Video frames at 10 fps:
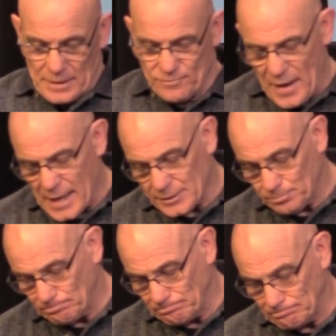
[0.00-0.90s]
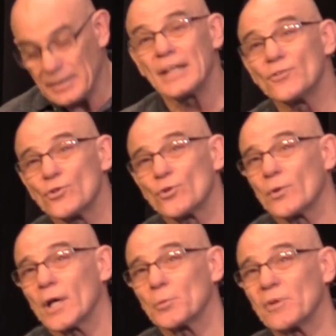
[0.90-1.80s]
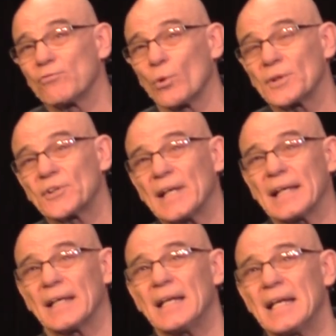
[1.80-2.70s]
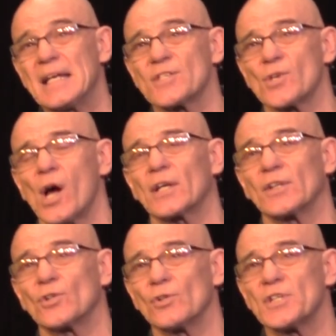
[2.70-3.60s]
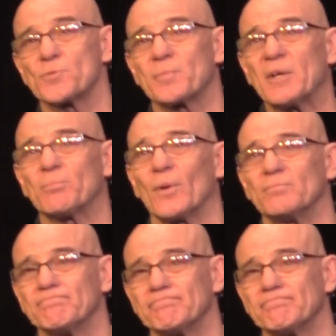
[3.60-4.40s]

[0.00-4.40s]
In fact, in Deuteronomy 14, he's talking to his people